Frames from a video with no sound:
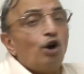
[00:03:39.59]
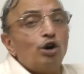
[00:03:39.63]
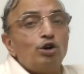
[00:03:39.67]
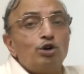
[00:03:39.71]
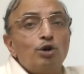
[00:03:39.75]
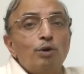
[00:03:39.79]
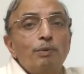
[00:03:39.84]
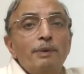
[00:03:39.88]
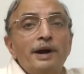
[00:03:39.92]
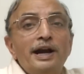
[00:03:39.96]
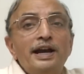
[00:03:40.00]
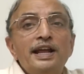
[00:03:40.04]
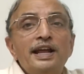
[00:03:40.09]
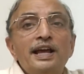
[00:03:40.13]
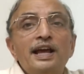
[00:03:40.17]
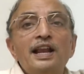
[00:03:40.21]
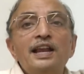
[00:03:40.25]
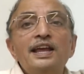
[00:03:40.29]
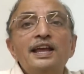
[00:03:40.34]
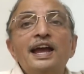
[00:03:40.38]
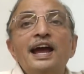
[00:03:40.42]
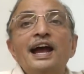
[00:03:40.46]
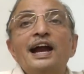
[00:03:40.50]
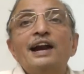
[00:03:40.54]

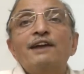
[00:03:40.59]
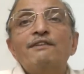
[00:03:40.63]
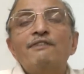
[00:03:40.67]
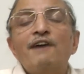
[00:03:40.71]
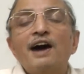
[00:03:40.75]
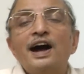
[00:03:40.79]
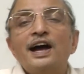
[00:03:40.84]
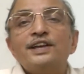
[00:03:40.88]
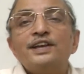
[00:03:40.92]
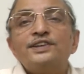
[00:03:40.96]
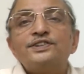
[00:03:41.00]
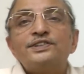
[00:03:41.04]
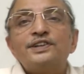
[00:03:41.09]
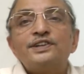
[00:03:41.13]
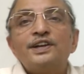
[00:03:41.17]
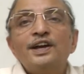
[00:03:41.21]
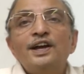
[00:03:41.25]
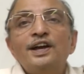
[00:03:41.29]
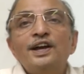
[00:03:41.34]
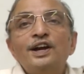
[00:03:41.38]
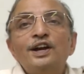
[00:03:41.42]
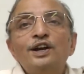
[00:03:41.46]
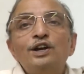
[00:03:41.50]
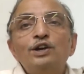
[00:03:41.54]
automatically advanced
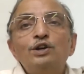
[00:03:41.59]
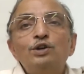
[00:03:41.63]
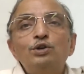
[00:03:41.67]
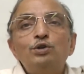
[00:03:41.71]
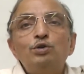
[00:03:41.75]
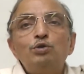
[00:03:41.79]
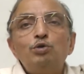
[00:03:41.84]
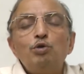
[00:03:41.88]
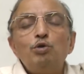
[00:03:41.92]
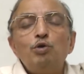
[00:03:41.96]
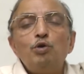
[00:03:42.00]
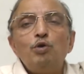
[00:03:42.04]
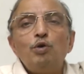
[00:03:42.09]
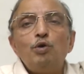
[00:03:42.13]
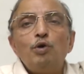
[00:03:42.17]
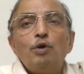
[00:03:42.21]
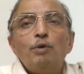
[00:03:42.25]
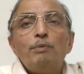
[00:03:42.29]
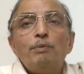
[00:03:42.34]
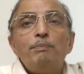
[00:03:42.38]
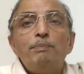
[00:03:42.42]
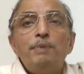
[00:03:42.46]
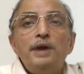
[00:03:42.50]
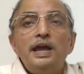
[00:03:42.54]
to
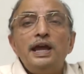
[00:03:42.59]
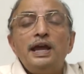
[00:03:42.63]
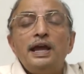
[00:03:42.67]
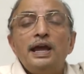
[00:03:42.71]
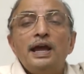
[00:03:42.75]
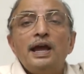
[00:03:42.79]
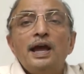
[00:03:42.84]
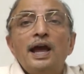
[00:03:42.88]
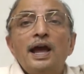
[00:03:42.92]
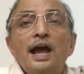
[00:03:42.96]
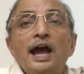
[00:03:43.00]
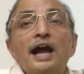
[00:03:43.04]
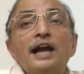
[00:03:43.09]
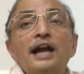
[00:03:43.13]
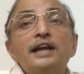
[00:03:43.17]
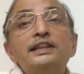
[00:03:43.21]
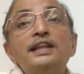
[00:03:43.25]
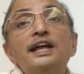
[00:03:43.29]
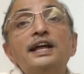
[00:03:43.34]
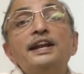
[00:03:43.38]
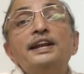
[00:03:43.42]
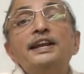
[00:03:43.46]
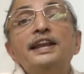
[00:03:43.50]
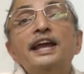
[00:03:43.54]
be at
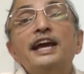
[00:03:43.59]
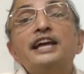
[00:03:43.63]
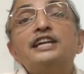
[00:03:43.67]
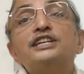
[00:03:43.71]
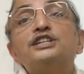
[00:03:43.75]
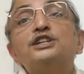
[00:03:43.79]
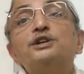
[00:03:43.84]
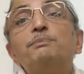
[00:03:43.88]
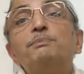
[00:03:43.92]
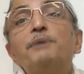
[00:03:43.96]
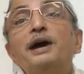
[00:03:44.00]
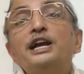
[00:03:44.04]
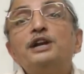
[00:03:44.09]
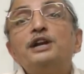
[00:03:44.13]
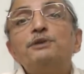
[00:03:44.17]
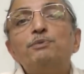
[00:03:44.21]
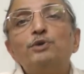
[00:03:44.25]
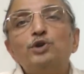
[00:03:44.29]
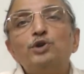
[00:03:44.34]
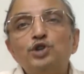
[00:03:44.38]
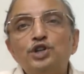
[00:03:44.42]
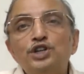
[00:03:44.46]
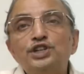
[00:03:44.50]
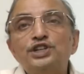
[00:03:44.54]
the next byte
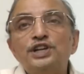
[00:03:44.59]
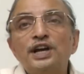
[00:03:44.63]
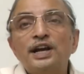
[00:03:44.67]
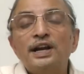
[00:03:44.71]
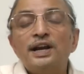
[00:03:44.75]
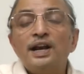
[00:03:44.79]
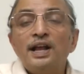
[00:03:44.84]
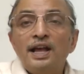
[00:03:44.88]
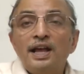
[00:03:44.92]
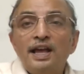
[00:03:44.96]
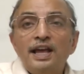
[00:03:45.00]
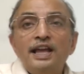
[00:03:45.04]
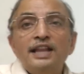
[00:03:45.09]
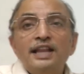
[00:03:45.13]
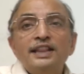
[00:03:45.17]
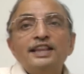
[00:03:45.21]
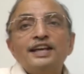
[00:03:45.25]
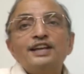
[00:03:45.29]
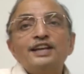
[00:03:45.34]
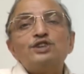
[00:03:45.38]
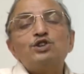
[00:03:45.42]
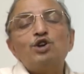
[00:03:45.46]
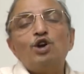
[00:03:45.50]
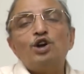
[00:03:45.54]
position in
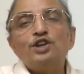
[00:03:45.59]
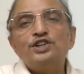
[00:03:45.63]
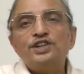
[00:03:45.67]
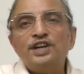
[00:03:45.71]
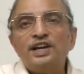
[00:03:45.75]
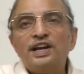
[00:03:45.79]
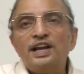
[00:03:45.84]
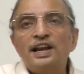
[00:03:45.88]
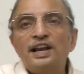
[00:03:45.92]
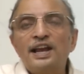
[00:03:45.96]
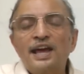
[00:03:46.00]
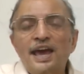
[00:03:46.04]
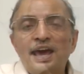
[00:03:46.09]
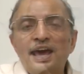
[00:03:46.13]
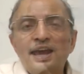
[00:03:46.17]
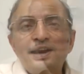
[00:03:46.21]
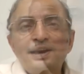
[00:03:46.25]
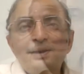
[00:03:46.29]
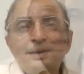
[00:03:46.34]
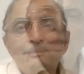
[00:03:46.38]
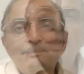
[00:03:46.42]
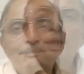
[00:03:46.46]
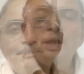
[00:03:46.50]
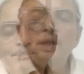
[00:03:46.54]
this logical array.
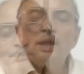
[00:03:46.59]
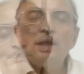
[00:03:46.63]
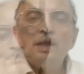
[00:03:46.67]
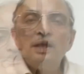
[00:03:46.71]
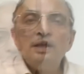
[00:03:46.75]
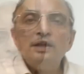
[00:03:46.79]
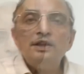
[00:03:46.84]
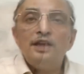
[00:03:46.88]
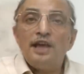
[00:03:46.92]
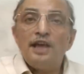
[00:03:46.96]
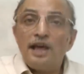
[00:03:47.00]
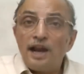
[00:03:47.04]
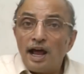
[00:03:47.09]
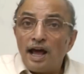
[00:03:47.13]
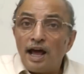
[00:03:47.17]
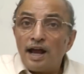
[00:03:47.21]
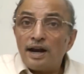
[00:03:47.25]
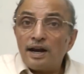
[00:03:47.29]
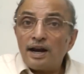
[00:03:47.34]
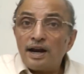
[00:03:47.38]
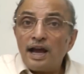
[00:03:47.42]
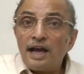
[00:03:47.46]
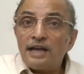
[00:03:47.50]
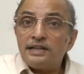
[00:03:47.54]
There
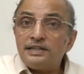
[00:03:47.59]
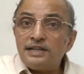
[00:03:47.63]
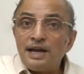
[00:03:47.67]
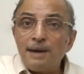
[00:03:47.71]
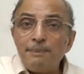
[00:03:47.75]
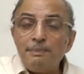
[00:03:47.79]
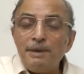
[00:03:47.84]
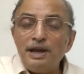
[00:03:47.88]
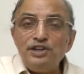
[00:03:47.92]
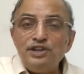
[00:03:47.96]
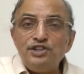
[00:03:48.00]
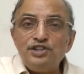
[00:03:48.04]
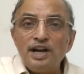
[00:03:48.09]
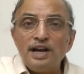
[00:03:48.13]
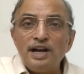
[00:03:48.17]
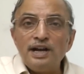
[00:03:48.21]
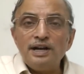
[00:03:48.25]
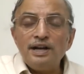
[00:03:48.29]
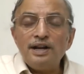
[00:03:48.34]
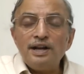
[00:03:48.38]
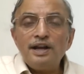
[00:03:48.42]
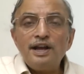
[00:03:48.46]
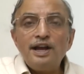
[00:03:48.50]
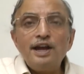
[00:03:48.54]
are, as I
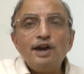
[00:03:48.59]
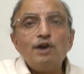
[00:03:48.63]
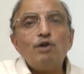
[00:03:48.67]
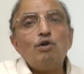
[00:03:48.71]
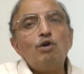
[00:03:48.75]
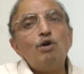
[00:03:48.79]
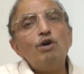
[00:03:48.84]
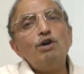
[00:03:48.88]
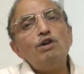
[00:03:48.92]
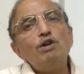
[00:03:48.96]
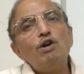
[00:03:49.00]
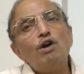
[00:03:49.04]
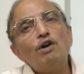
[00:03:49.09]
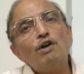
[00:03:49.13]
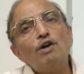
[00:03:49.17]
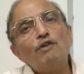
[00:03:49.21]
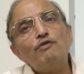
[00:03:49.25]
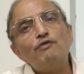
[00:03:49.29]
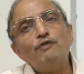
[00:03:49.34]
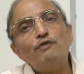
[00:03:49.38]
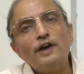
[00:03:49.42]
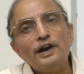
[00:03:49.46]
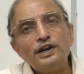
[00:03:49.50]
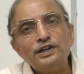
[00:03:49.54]
mentioned, a whole lot of
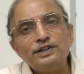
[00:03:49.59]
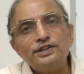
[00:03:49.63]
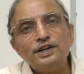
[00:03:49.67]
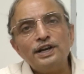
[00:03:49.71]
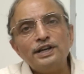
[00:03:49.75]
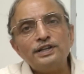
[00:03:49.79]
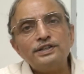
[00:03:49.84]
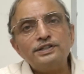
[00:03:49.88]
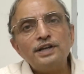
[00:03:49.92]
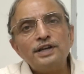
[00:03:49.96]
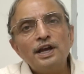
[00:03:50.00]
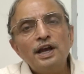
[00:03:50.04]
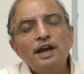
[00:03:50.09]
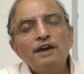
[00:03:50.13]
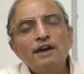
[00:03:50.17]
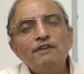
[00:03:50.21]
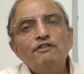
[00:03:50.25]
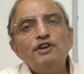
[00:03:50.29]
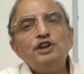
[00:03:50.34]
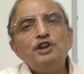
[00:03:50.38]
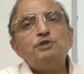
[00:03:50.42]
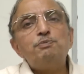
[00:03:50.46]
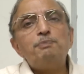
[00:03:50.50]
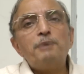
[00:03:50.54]
functions
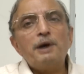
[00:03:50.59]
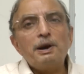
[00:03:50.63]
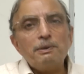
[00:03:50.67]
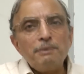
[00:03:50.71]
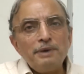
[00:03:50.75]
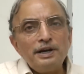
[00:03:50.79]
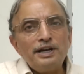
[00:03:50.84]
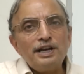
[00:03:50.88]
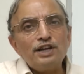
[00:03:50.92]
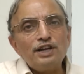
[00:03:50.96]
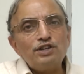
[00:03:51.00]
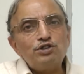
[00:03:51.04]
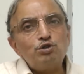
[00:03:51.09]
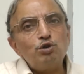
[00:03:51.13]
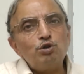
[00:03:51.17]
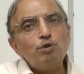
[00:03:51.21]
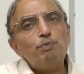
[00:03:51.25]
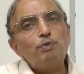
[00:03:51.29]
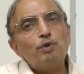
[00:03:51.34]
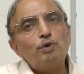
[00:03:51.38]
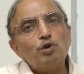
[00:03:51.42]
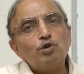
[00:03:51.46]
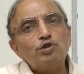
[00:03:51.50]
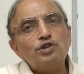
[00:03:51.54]
which permit us to
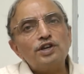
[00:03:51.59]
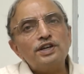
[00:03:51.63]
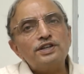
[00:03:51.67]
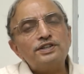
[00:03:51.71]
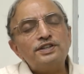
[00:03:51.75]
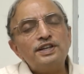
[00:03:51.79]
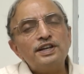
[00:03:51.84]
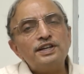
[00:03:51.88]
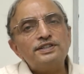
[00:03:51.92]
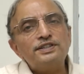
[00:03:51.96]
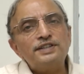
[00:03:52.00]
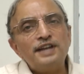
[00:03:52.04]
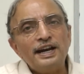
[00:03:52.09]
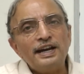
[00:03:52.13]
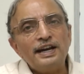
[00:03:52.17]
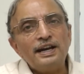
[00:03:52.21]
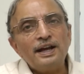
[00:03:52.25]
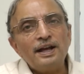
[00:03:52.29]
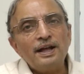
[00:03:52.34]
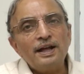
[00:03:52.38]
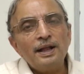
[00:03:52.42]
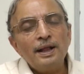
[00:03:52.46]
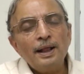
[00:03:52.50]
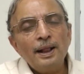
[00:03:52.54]
process this
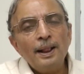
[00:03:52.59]
data.